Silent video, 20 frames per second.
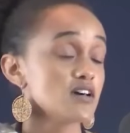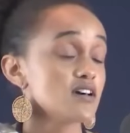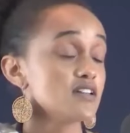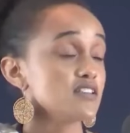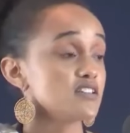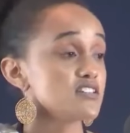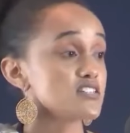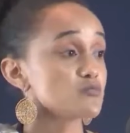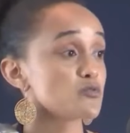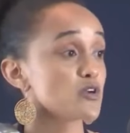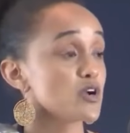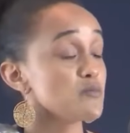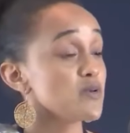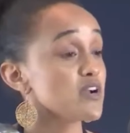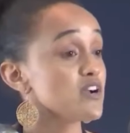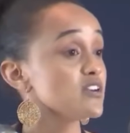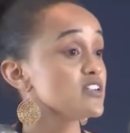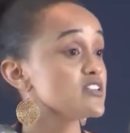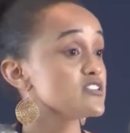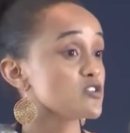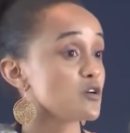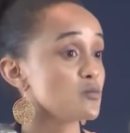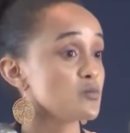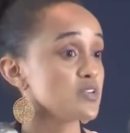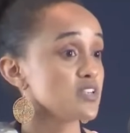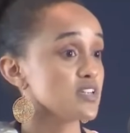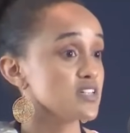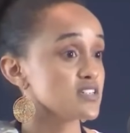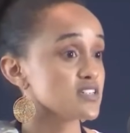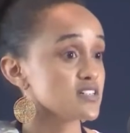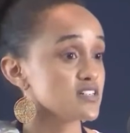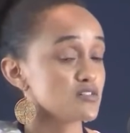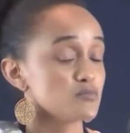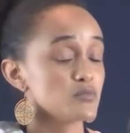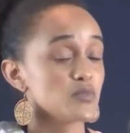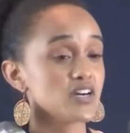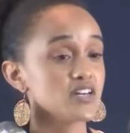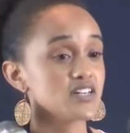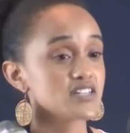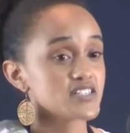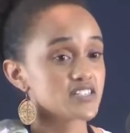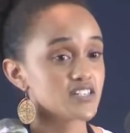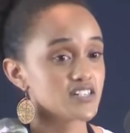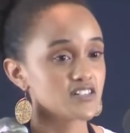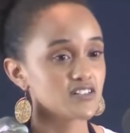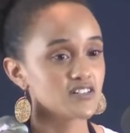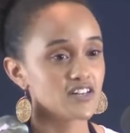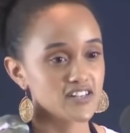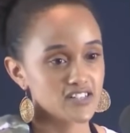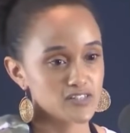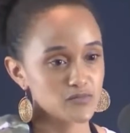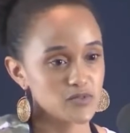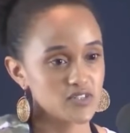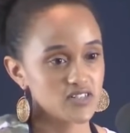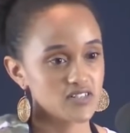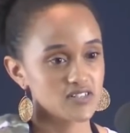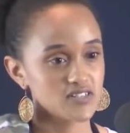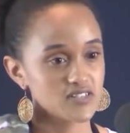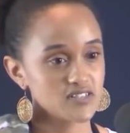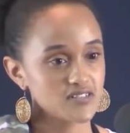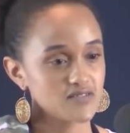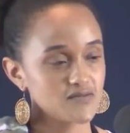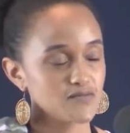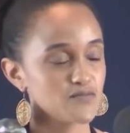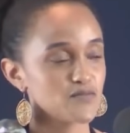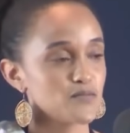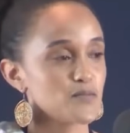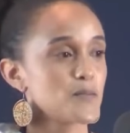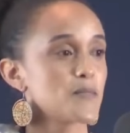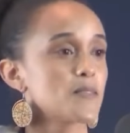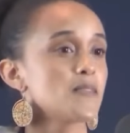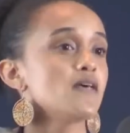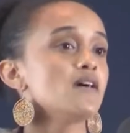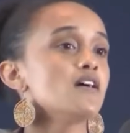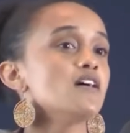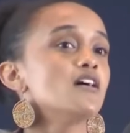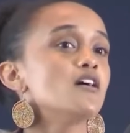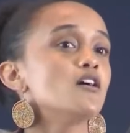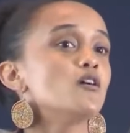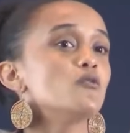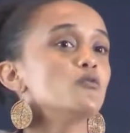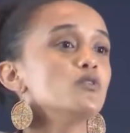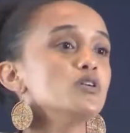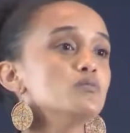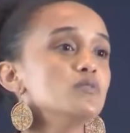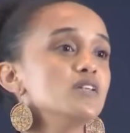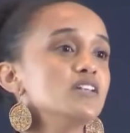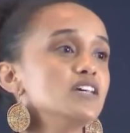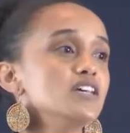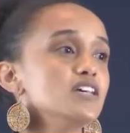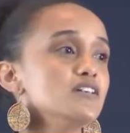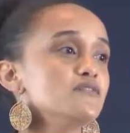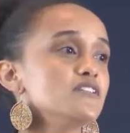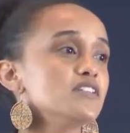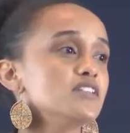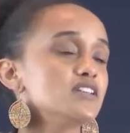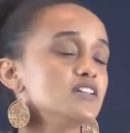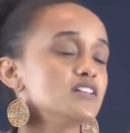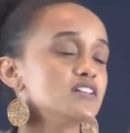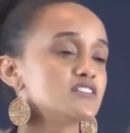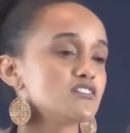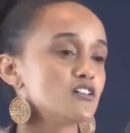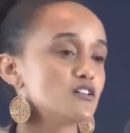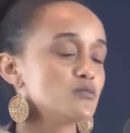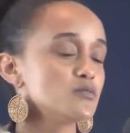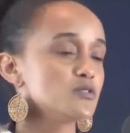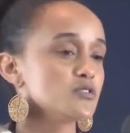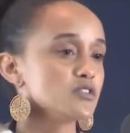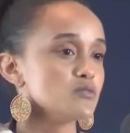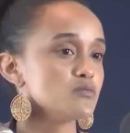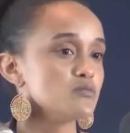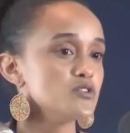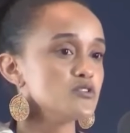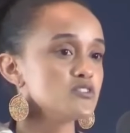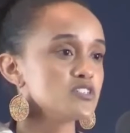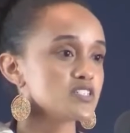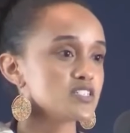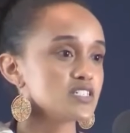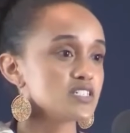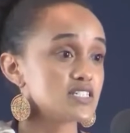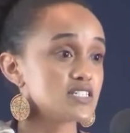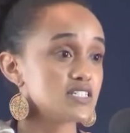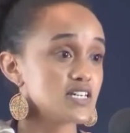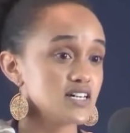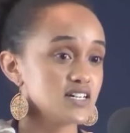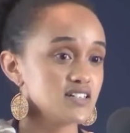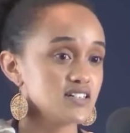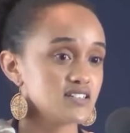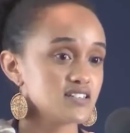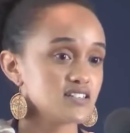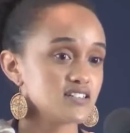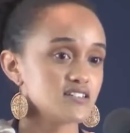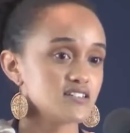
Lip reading: that is primarily dominated by external experts. We believe that the example that Moses has set